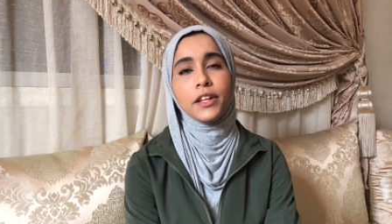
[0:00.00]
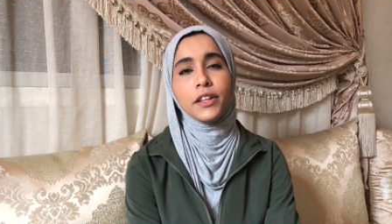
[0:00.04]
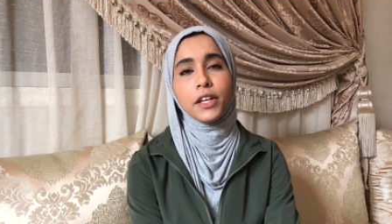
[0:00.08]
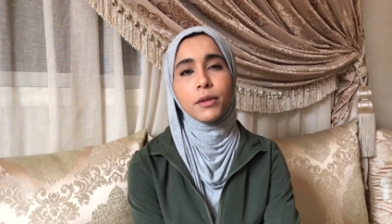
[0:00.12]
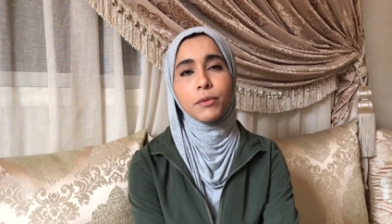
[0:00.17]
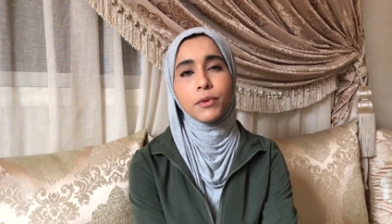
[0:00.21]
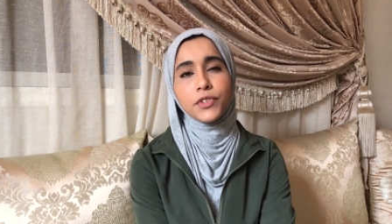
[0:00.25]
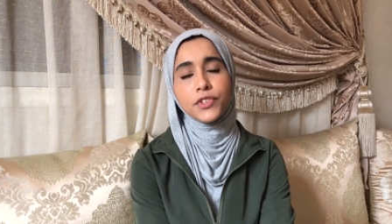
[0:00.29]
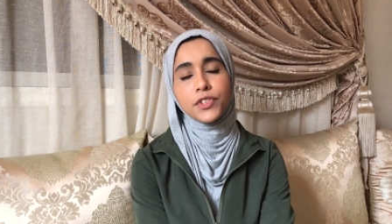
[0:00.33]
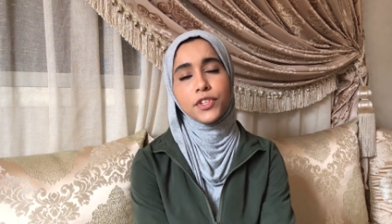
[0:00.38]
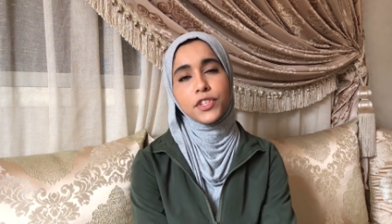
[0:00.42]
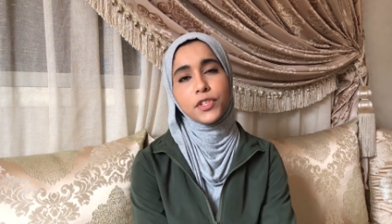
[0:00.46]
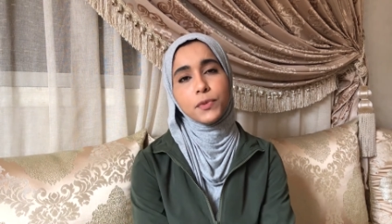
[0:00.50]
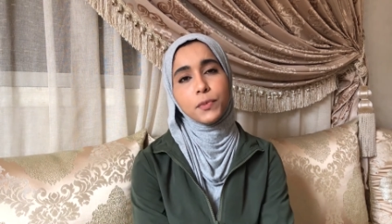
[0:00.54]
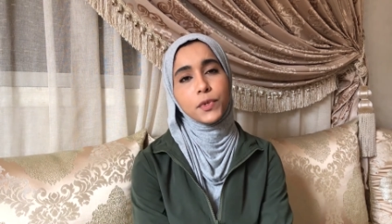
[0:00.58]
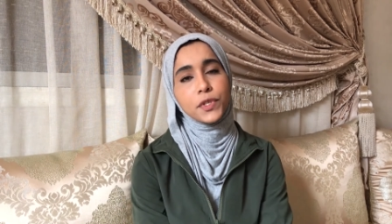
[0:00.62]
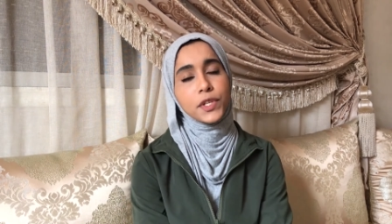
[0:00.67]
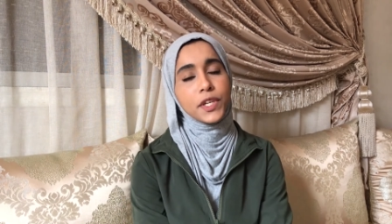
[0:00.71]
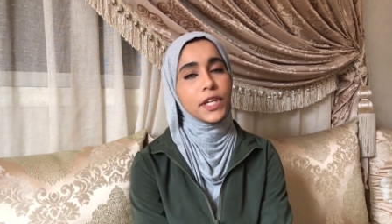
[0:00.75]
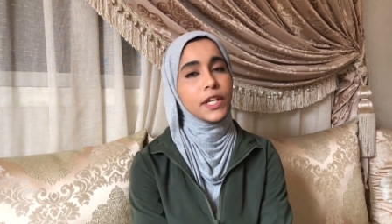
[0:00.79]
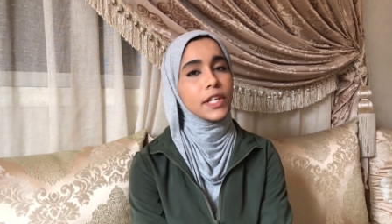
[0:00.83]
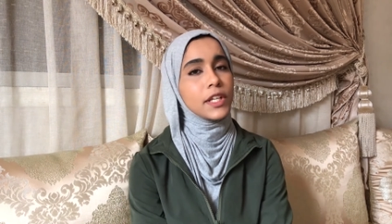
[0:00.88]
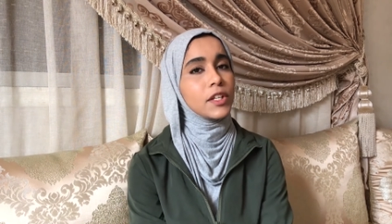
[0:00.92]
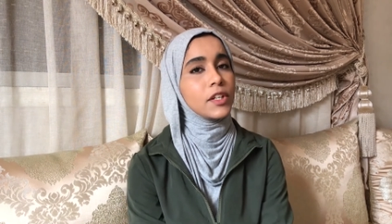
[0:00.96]
There was this
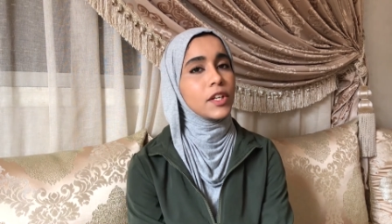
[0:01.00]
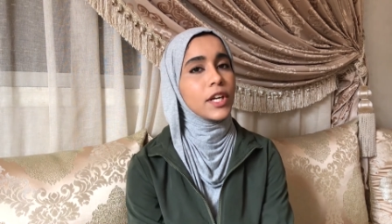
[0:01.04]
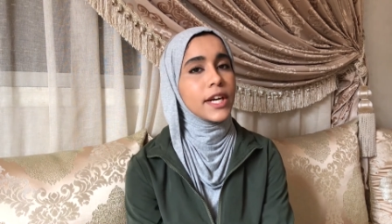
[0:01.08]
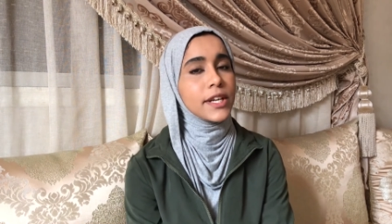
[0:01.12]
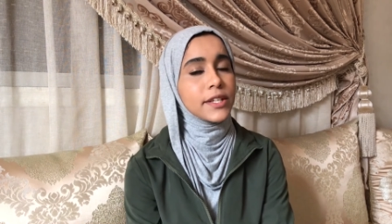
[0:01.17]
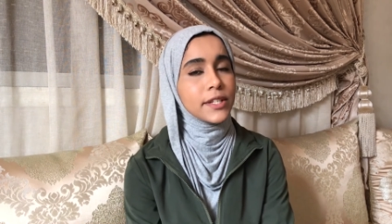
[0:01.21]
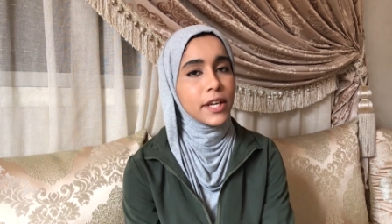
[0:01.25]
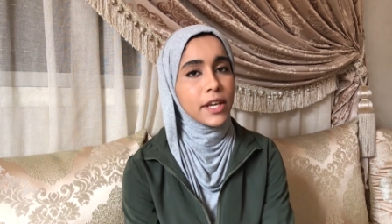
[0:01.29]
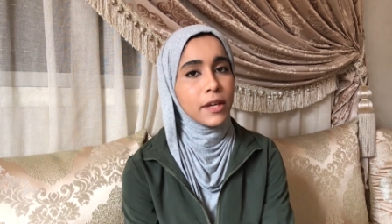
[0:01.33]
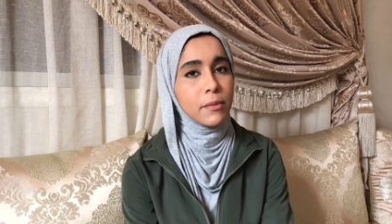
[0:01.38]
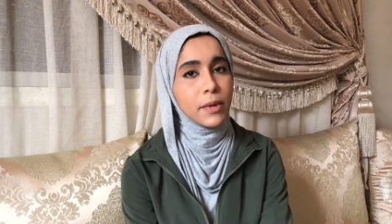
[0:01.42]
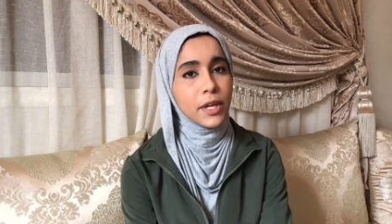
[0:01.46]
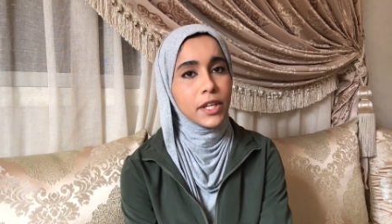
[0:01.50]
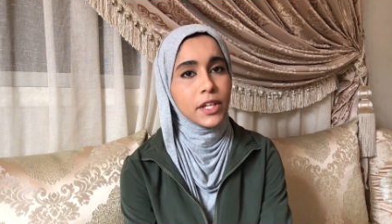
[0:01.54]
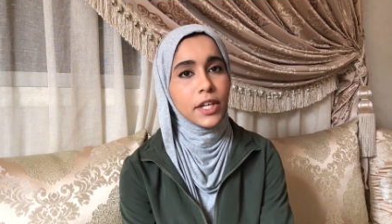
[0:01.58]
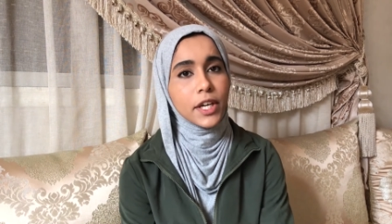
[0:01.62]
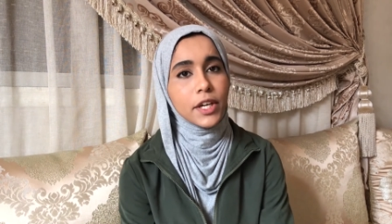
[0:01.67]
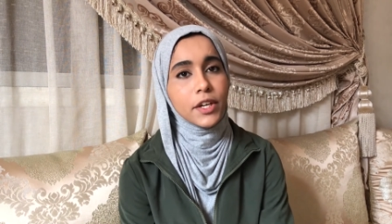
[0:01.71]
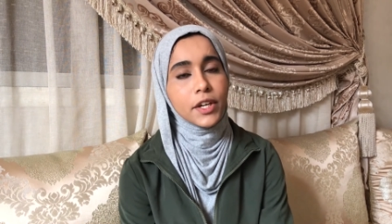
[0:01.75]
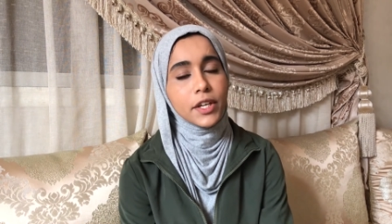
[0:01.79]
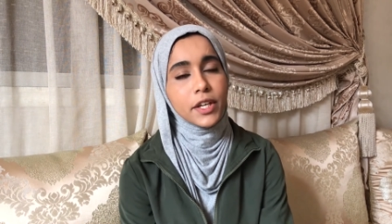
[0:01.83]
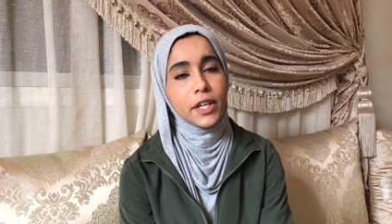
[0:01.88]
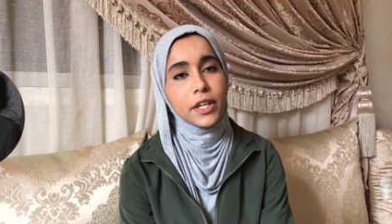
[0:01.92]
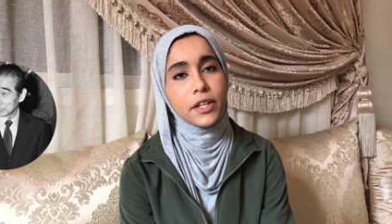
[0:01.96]
particular essay by the
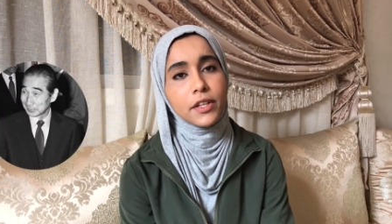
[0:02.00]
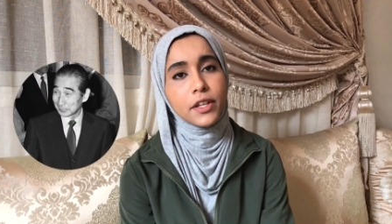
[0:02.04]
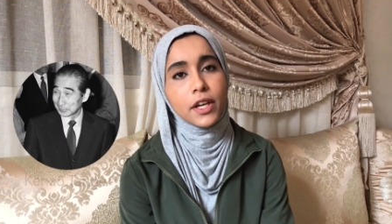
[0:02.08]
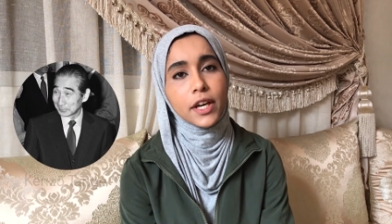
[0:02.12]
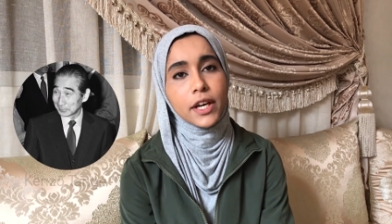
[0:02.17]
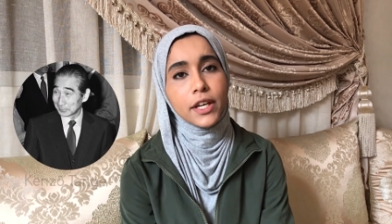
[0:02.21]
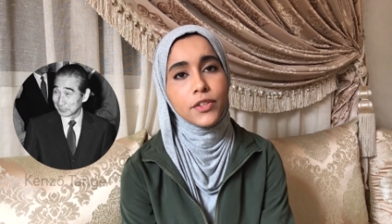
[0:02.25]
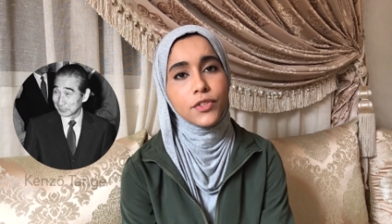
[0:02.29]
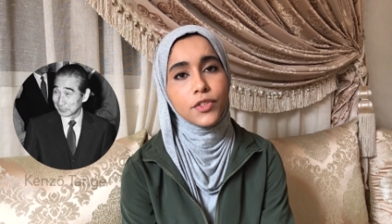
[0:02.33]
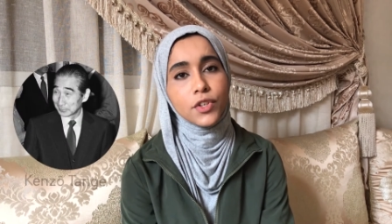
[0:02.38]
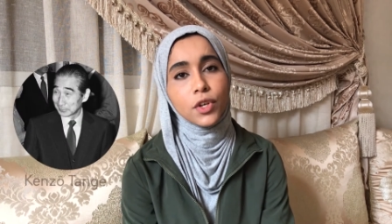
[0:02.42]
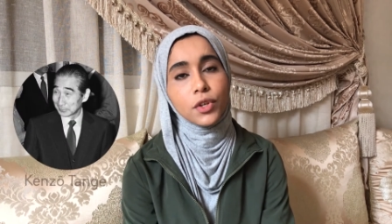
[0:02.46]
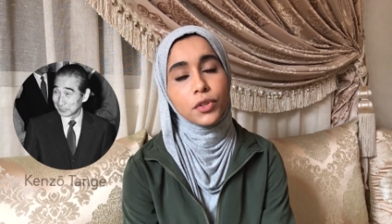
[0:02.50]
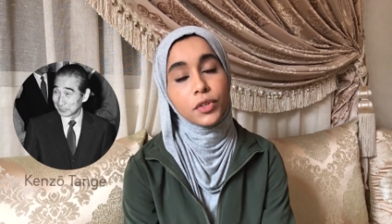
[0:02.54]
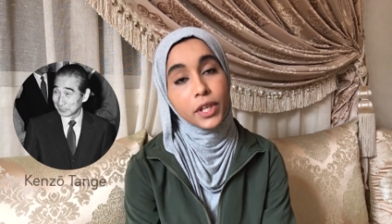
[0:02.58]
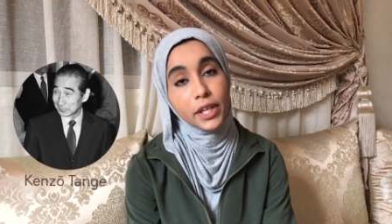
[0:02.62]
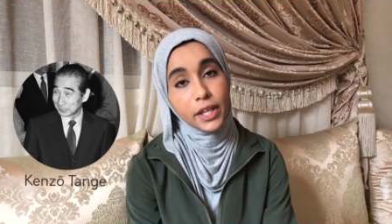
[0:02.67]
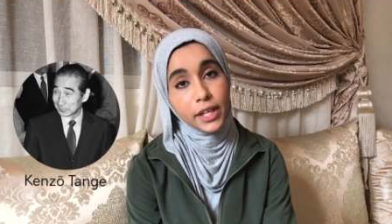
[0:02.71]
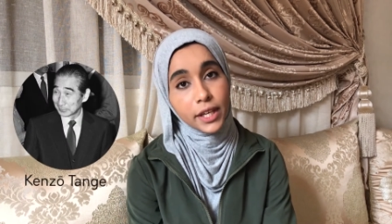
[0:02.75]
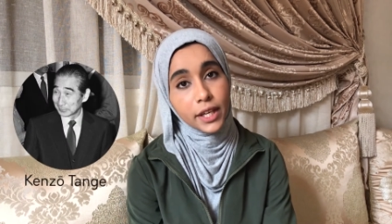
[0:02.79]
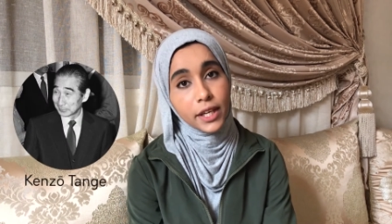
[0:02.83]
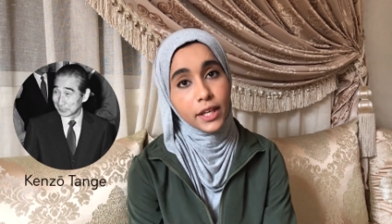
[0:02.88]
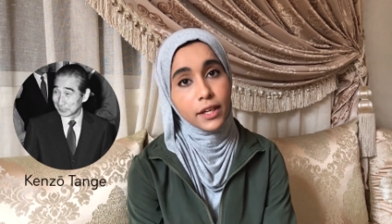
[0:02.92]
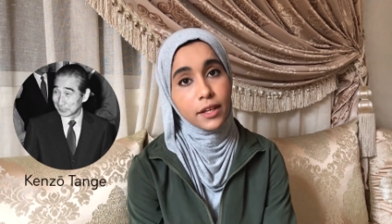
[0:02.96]
architect Kenzo
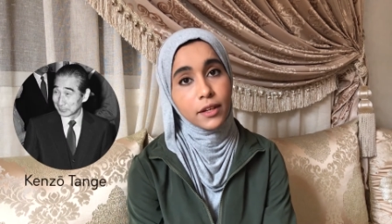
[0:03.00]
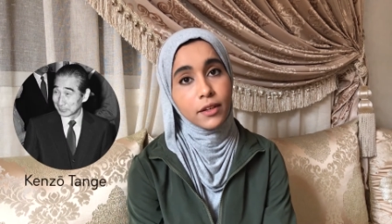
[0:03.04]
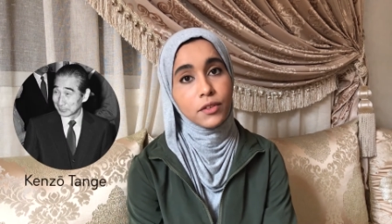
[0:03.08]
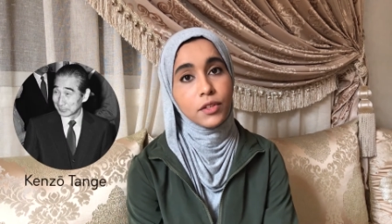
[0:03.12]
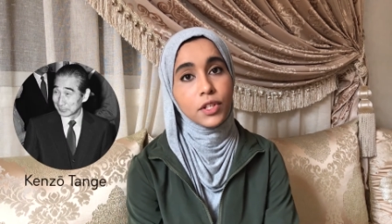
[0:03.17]
Tange